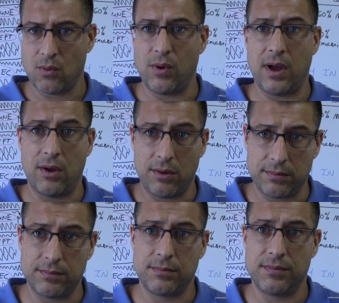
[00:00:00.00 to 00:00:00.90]
well,
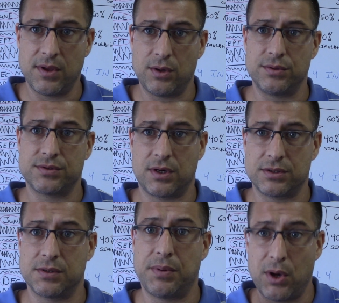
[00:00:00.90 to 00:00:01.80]
those are
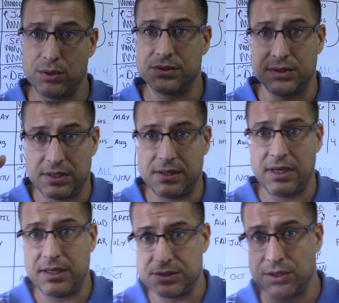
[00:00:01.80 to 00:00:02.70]
supposedly the
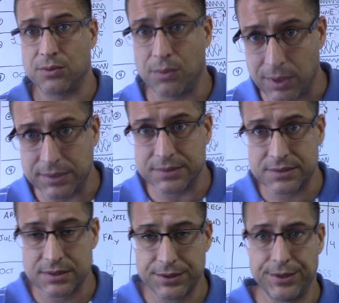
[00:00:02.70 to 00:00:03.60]
easier
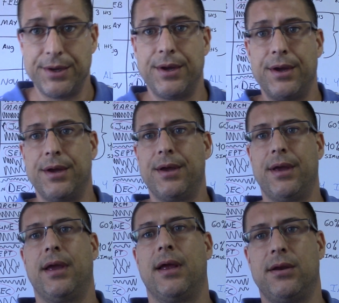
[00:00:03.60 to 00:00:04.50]
ones,
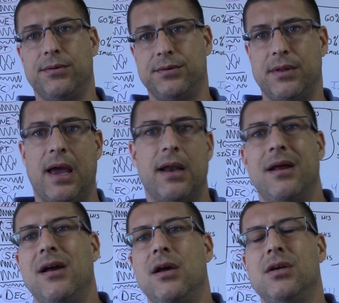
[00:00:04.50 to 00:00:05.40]
and you'll do
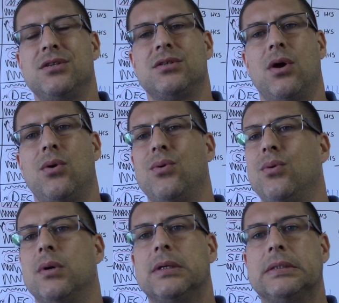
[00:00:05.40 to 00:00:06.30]
that.
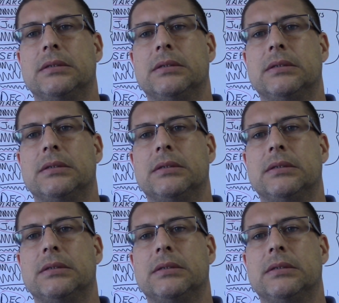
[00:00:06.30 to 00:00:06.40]
So,